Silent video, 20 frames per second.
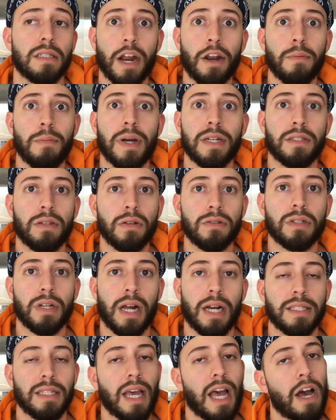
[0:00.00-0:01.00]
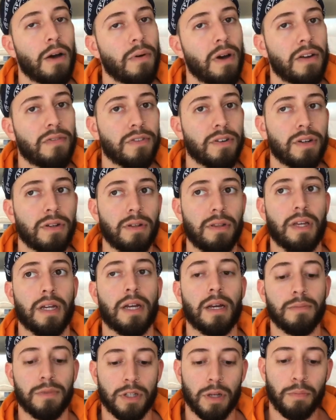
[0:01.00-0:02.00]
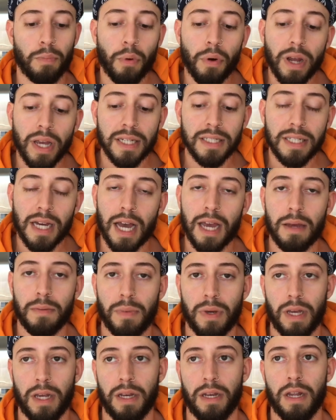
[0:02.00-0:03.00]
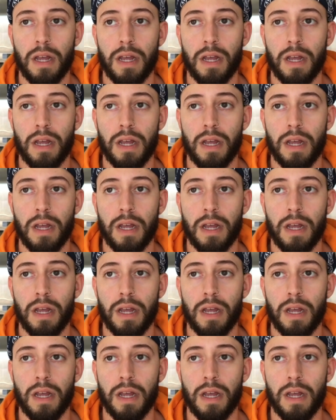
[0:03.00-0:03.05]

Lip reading: I don't mind socializing, however, there comes a point in time